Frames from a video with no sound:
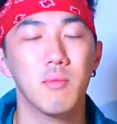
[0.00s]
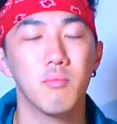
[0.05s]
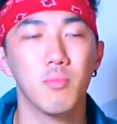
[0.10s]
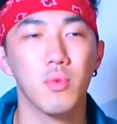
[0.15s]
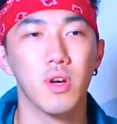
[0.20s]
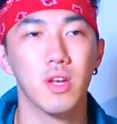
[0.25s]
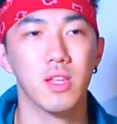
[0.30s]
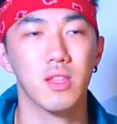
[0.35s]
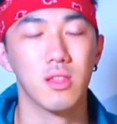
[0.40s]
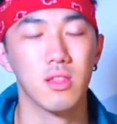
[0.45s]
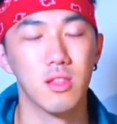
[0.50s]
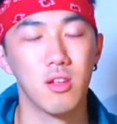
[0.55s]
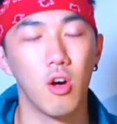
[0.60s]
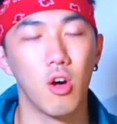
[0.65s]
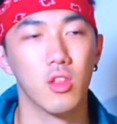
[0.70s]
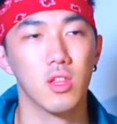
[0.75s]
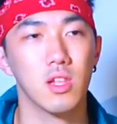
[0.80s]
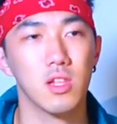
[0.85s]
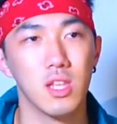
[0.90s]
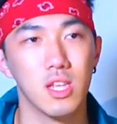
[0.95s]
but on
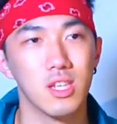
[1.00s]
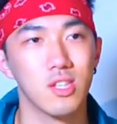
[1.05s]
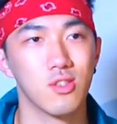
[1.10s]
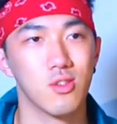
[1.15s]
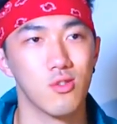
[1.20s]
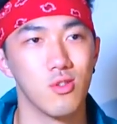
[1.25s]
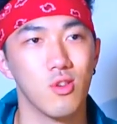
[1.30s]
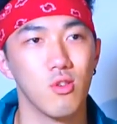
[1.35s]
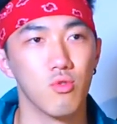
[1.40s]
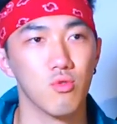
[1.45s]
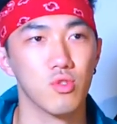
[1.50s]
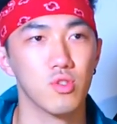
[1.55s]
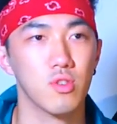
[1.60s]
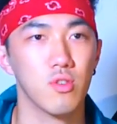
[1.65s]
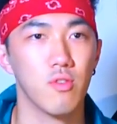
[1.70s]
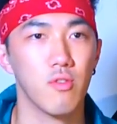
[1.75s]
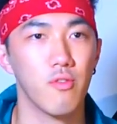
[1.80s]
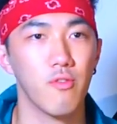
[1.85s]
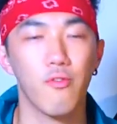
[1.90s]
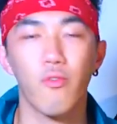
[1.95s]
the list are those
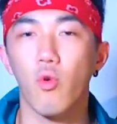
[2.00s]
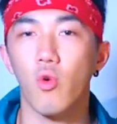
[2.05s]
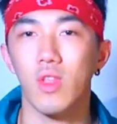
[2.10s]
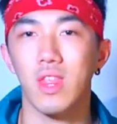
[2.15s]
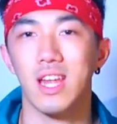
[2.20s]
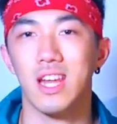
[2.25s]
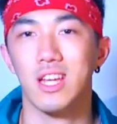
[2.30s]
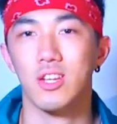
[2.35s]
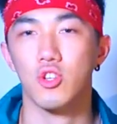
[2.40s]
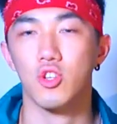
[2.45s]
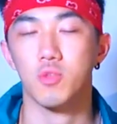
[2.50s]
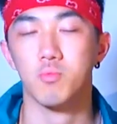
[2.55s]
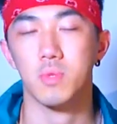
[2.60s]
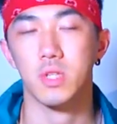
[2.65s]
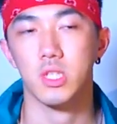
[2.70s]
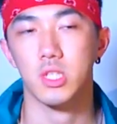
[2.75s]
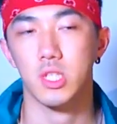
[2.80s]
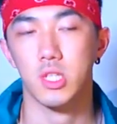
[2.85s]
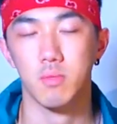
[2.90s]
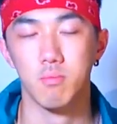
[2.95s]
four that I just men
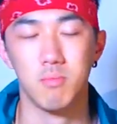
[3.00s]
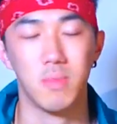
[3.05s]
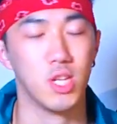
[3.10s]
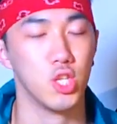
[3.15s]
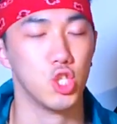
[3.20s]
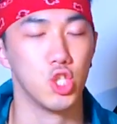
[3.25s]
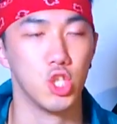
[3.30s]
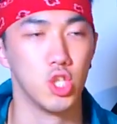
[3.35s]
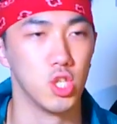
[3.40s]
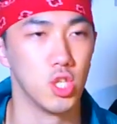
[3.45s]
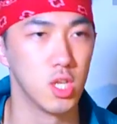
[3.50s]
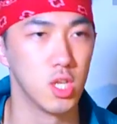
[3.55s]
mentioned.